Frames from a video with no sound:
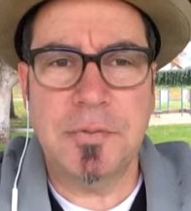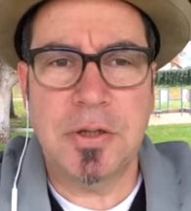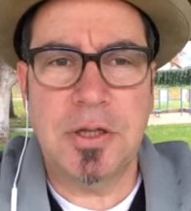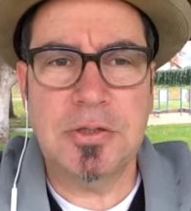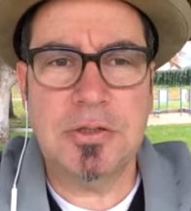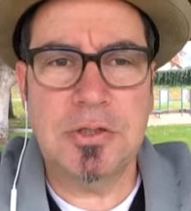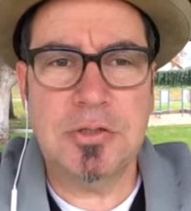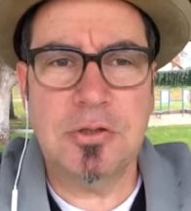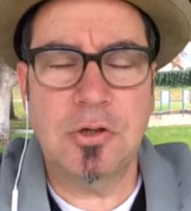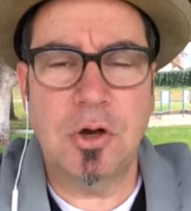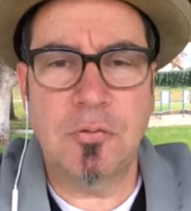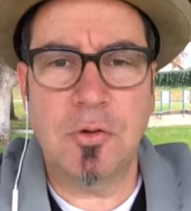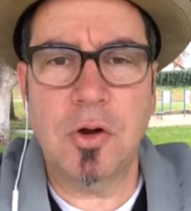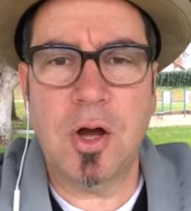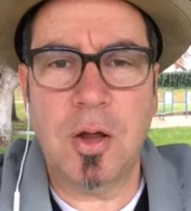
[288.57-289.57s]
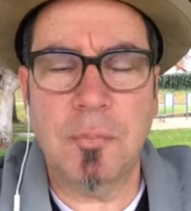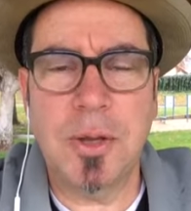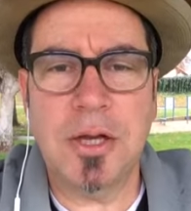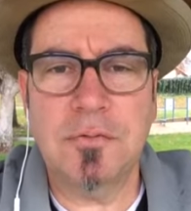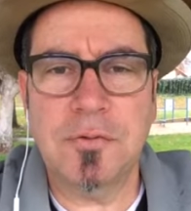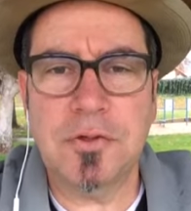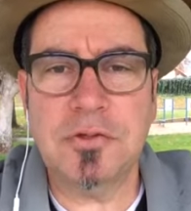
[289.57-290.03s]
it's just an overall
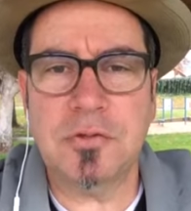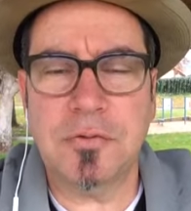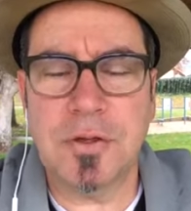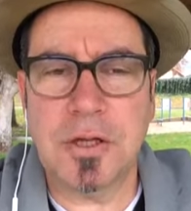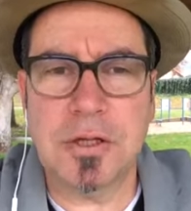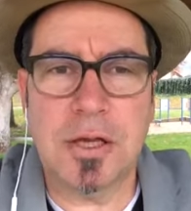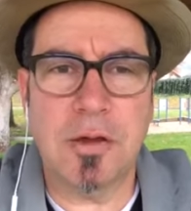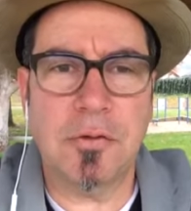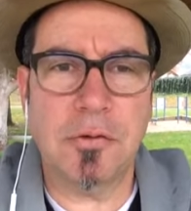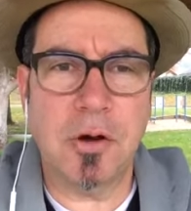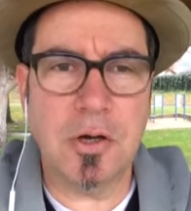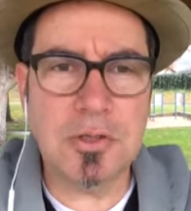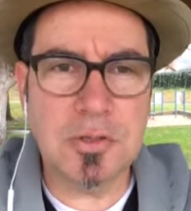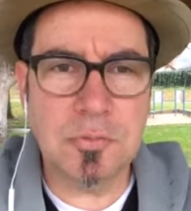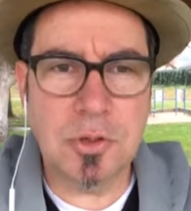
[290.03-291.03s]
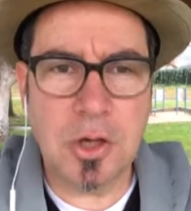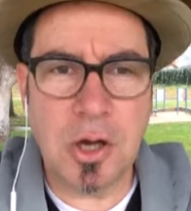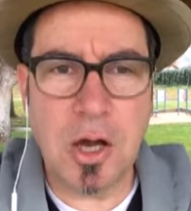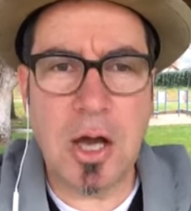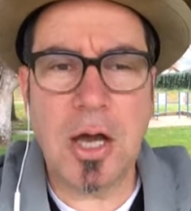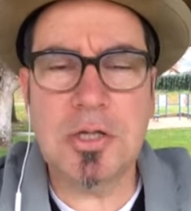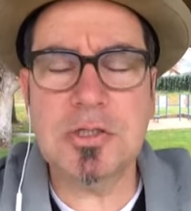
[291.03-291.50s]
beneficial thing. Now, there are some
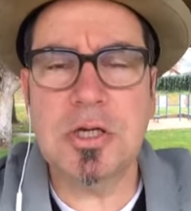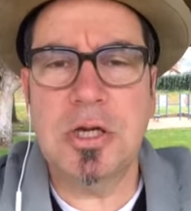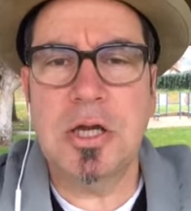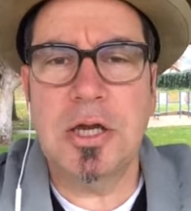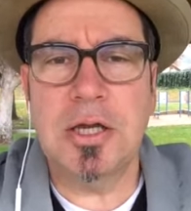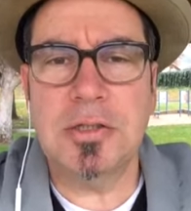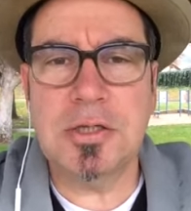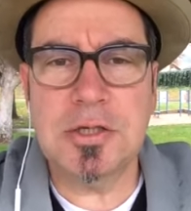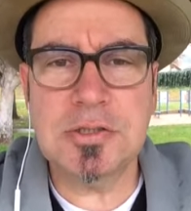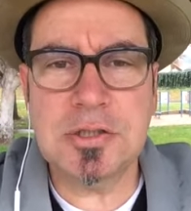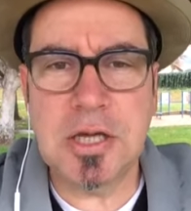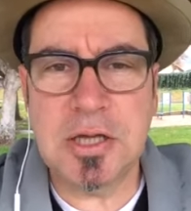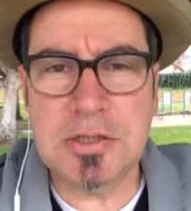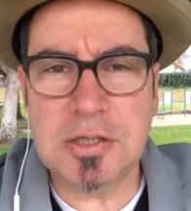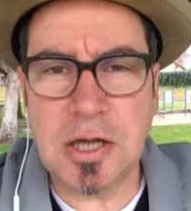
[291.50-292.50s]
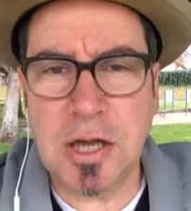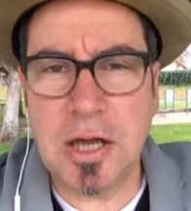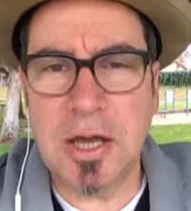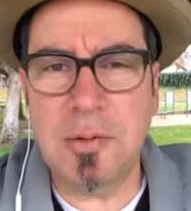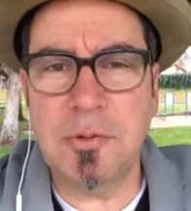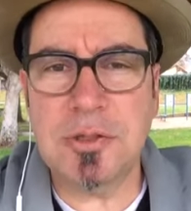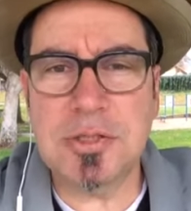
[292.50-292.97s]
costs. It does take
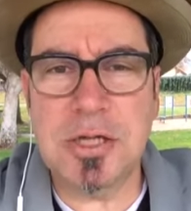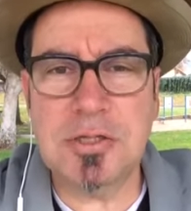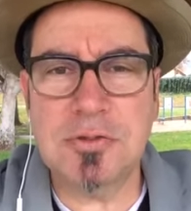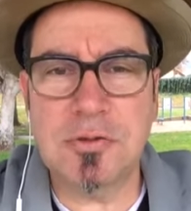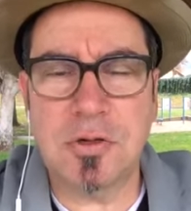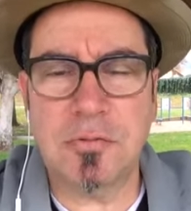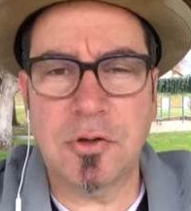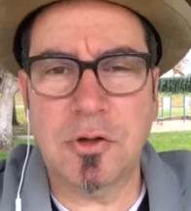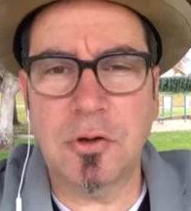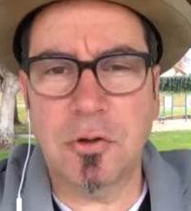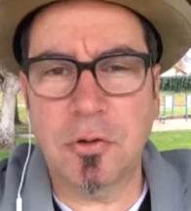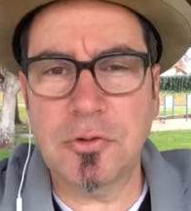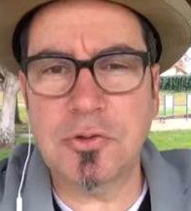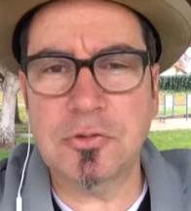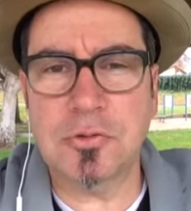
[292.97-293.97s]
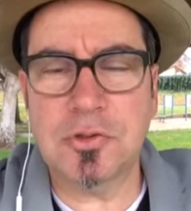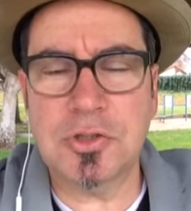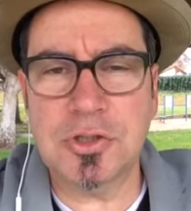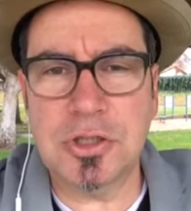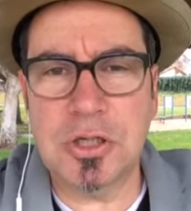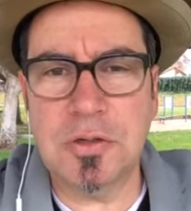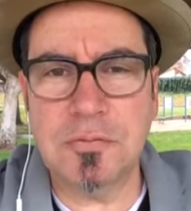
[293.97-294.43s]
time. It takes sort of a cultural
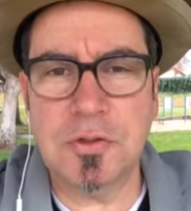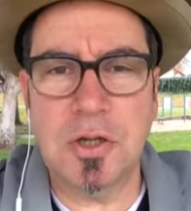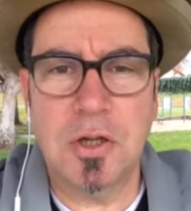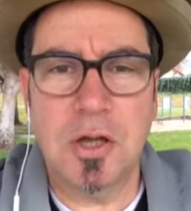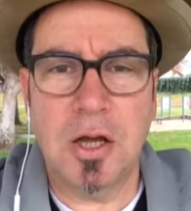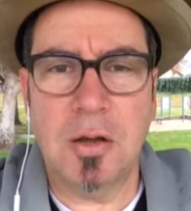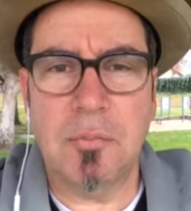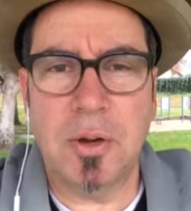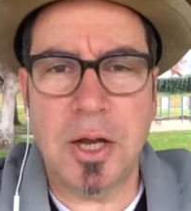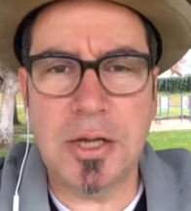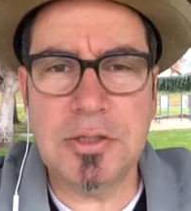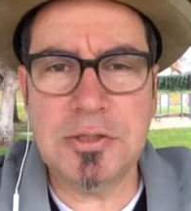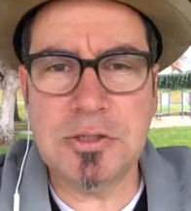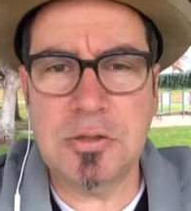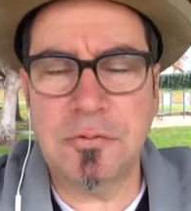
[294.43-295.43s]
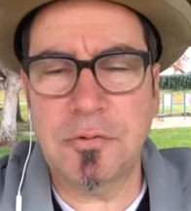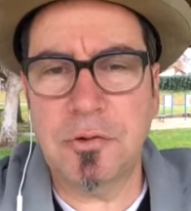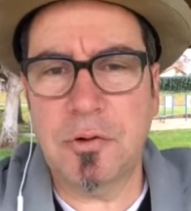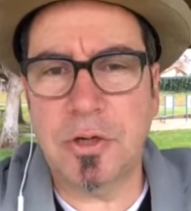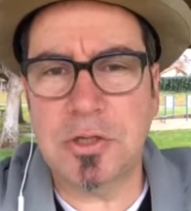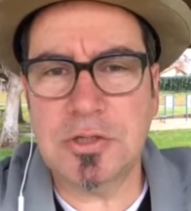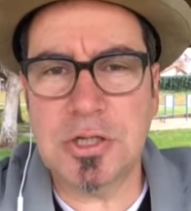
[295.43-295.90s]
shift, a mind shift for the
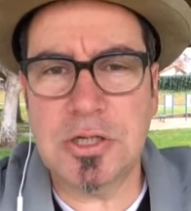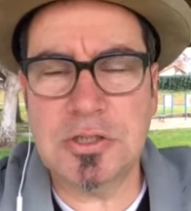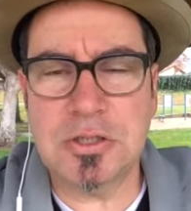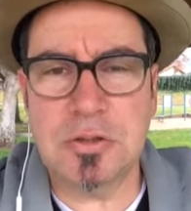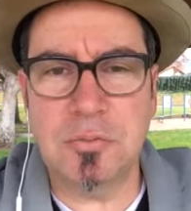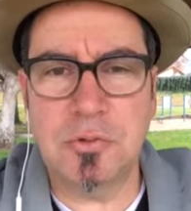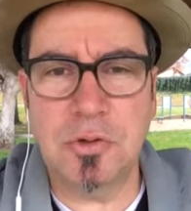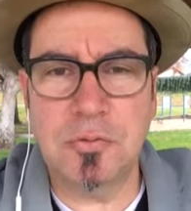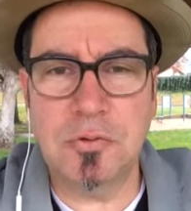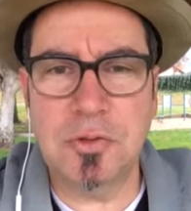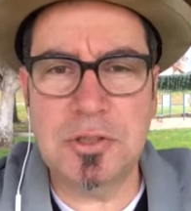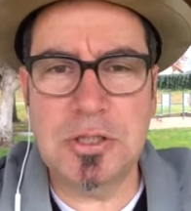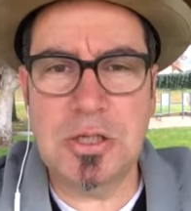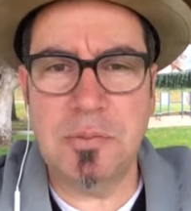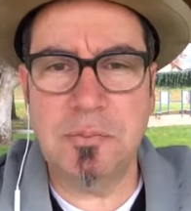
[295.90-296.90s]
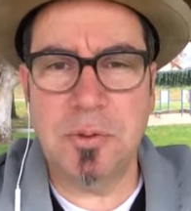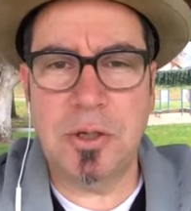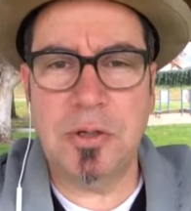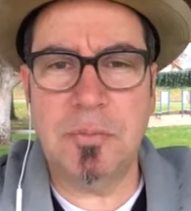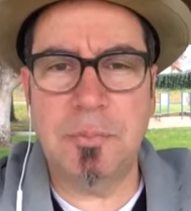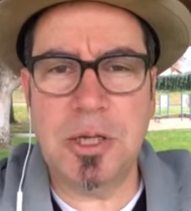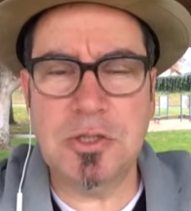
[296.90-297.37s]
organization to move to a
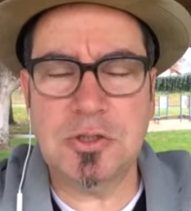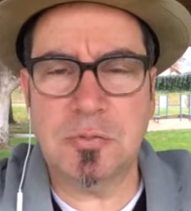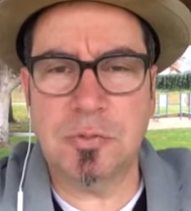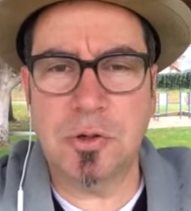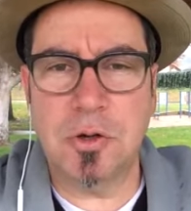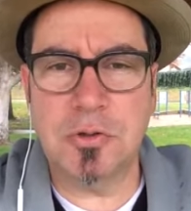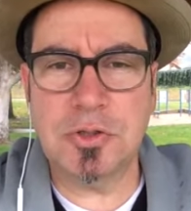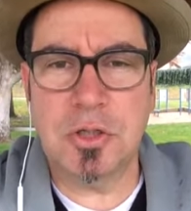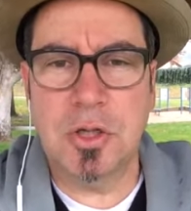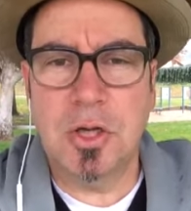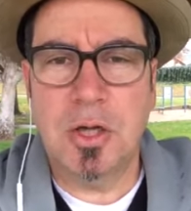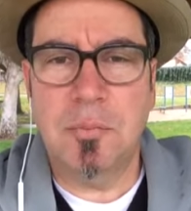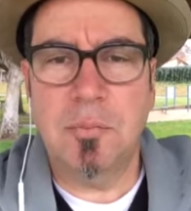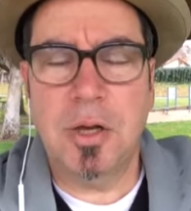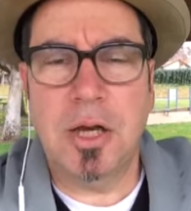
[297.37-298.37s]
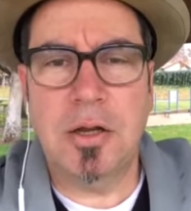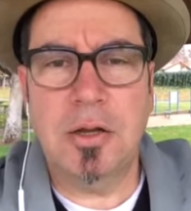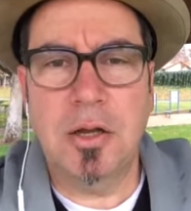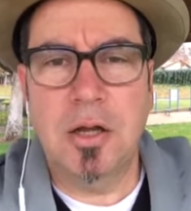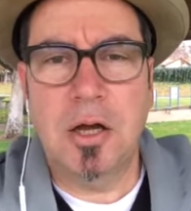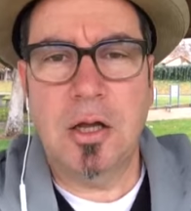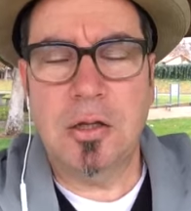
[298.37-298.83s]
team-based approach. but
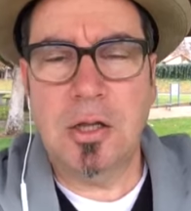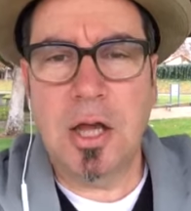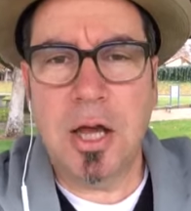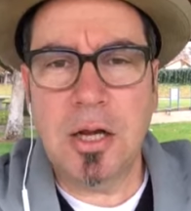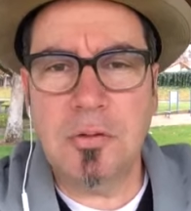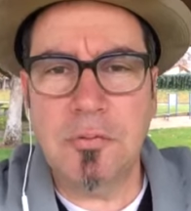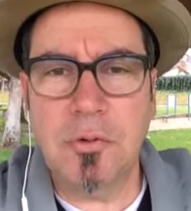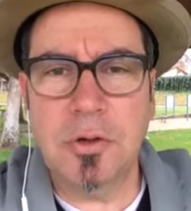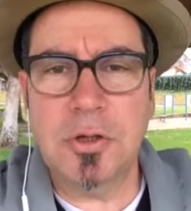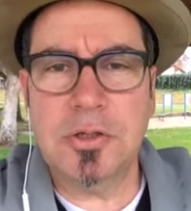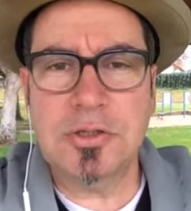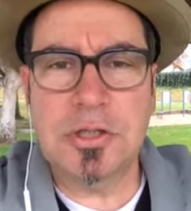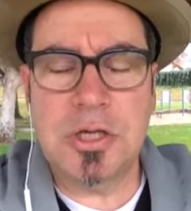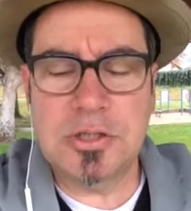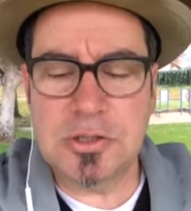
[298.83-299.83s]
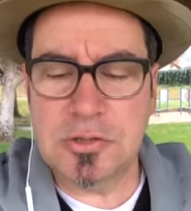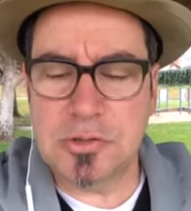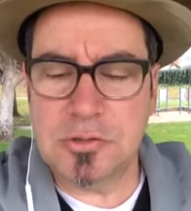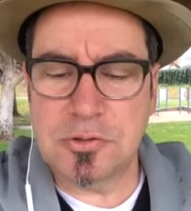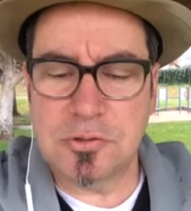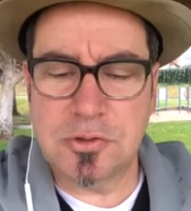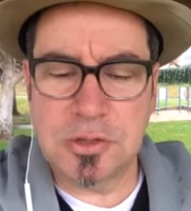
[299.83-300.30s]
a lot of organizations,
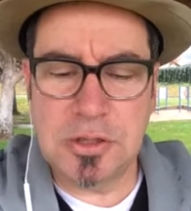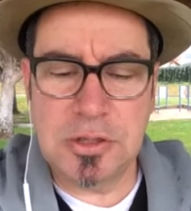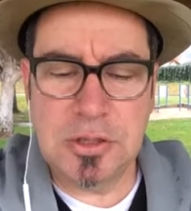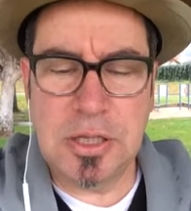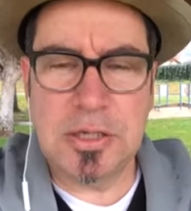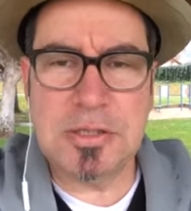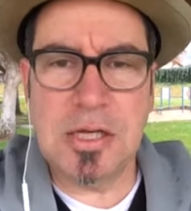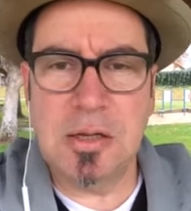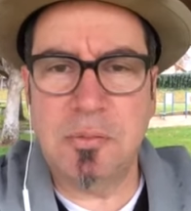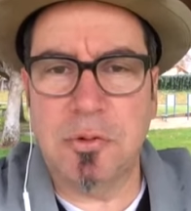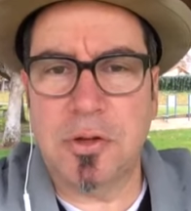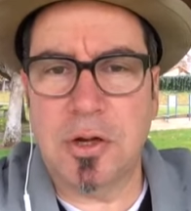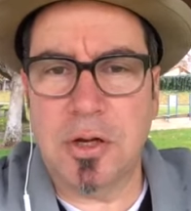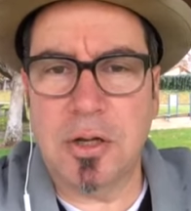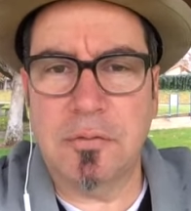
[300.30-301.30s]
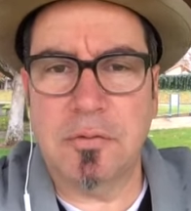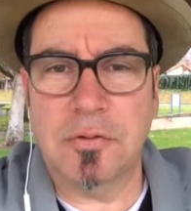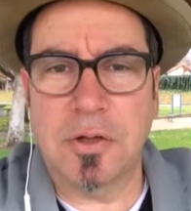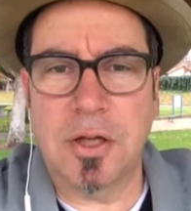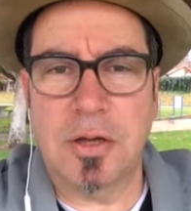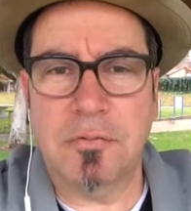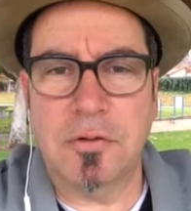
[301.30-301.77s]
as you'll see in that table there,
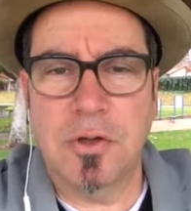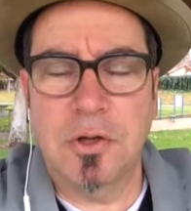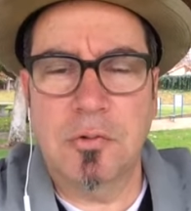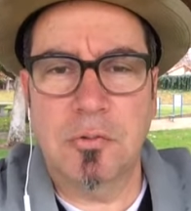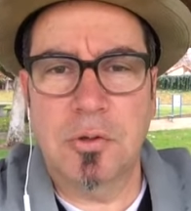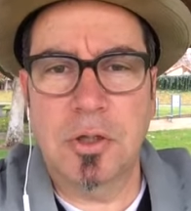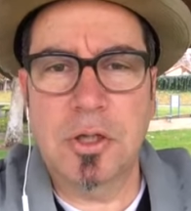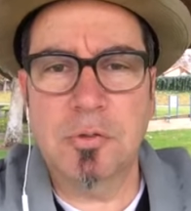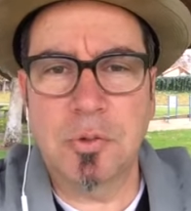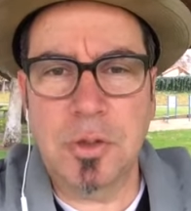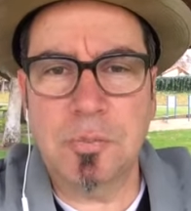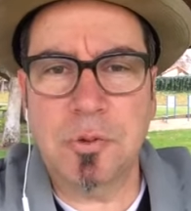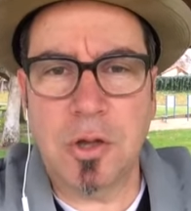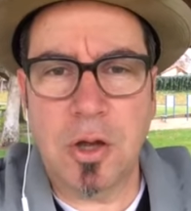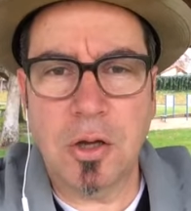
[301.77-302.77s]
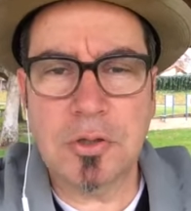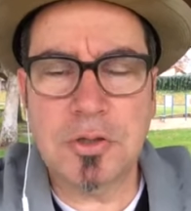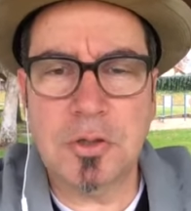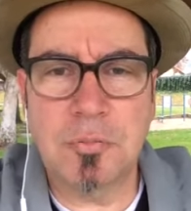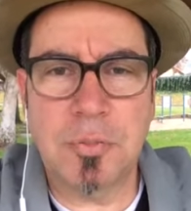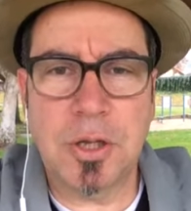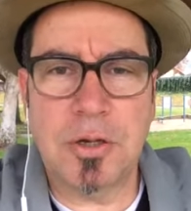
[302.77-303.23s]
have really reaped
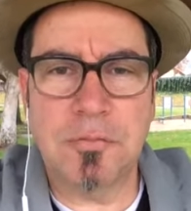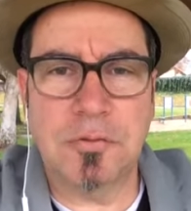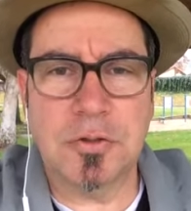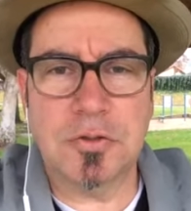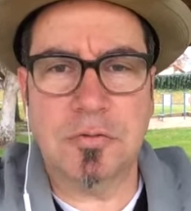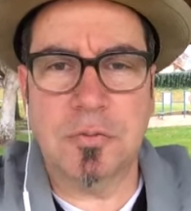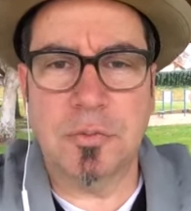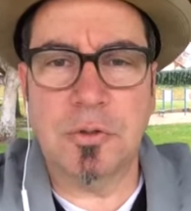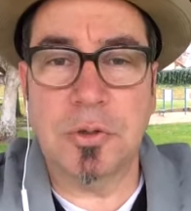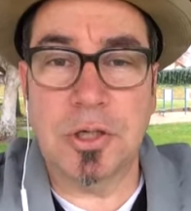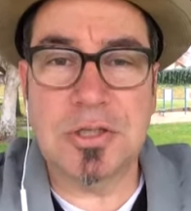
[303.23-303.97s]
long-term benefits from doing